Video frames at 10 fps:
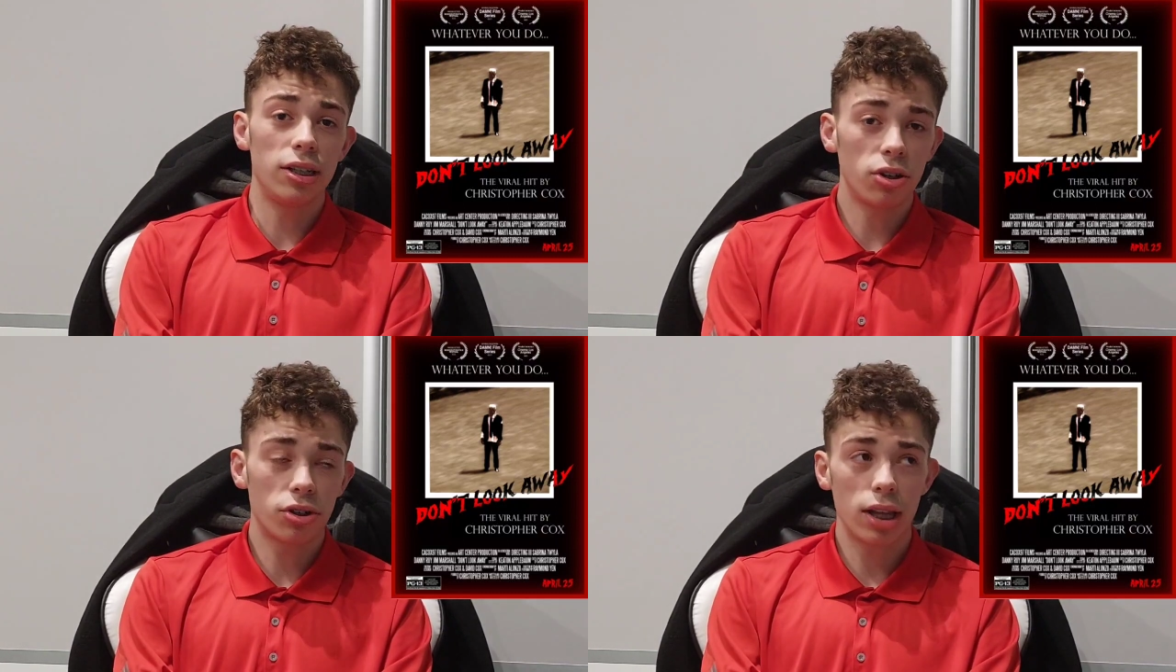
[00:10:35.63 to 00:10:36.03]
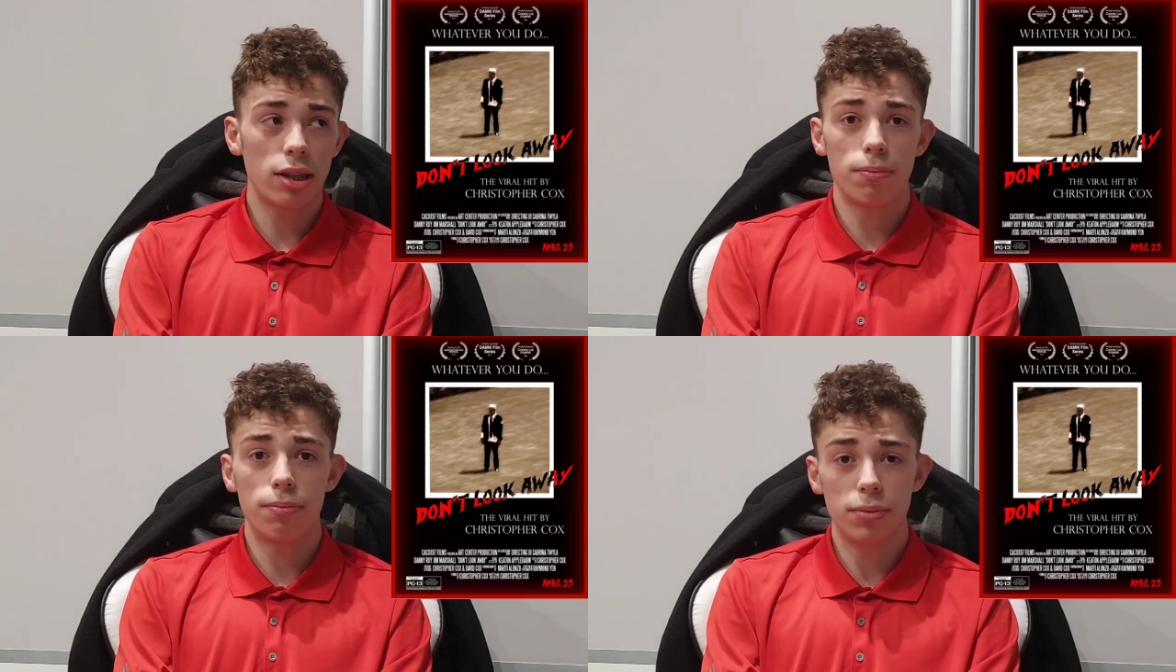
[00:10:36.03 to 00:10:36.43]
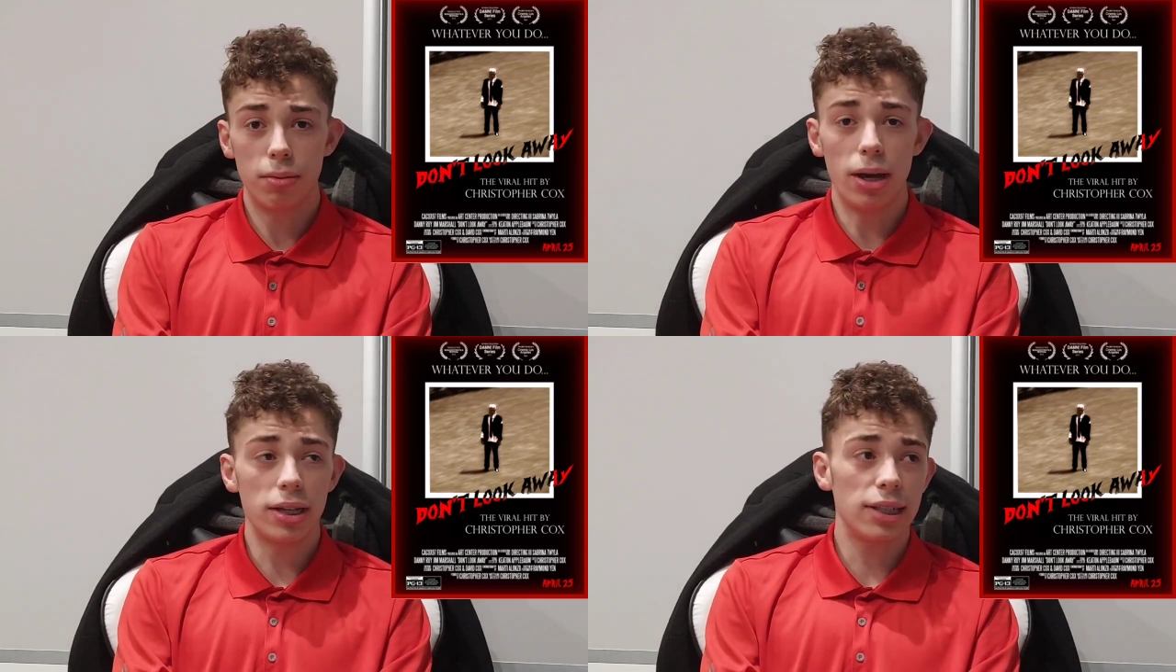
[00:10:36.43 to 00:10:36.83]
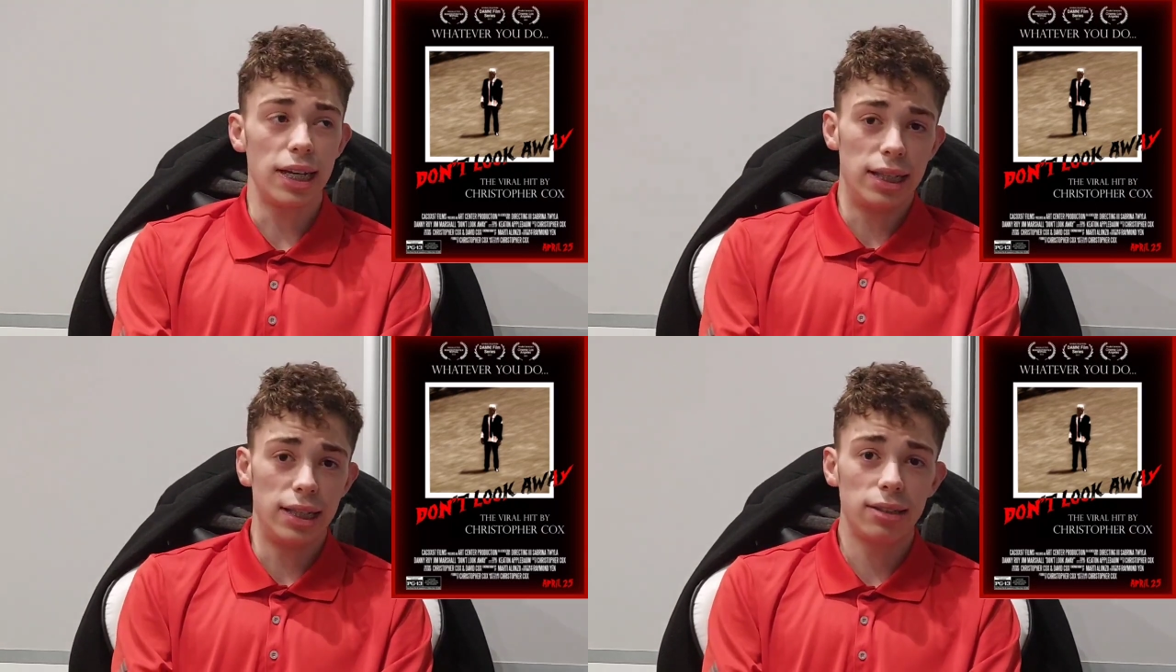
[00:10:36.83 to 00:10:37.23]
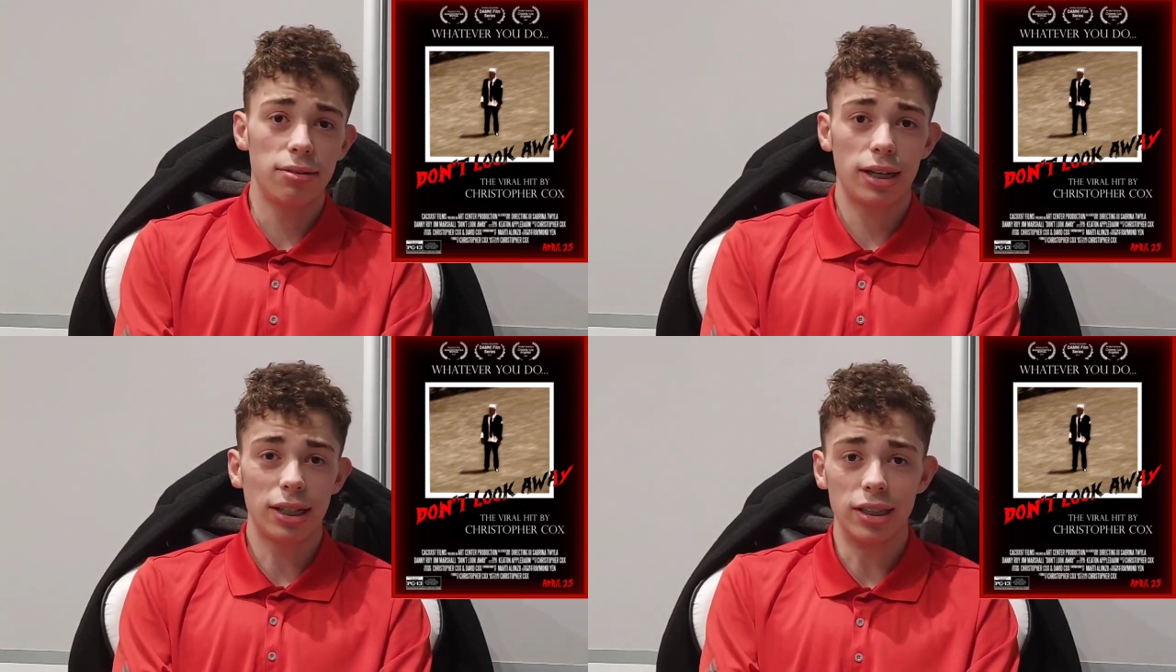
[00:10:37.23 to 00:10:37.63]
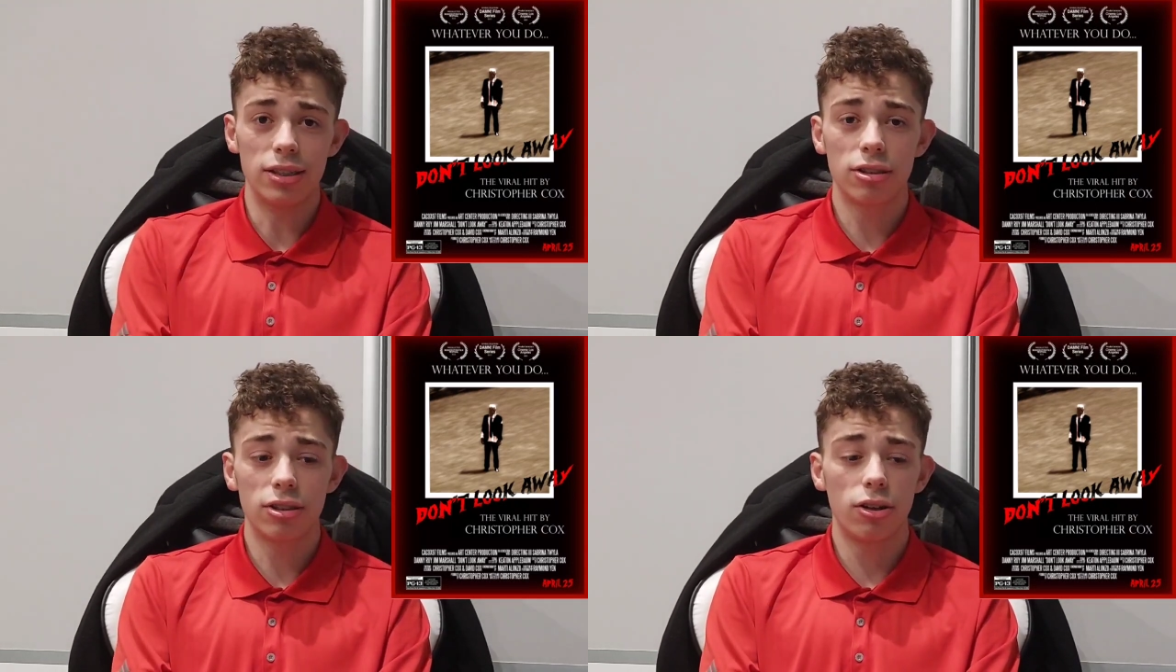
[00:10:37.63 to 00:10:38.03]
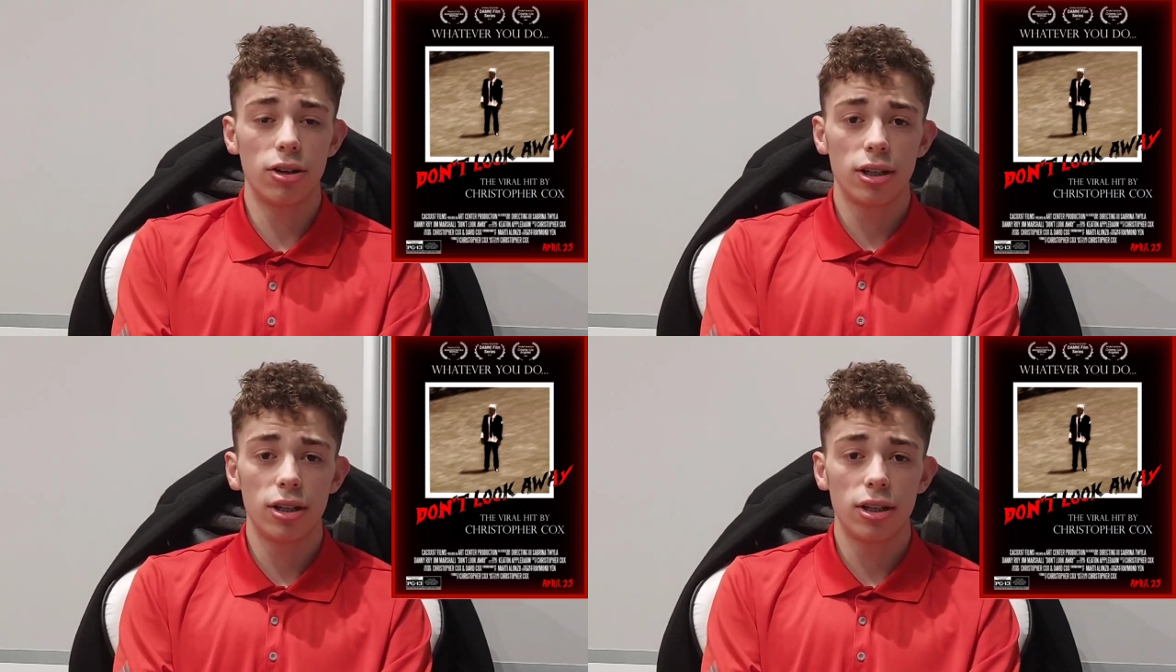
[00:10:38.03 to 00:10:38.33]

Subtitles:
You're not gonna get the best A-list of actors, so.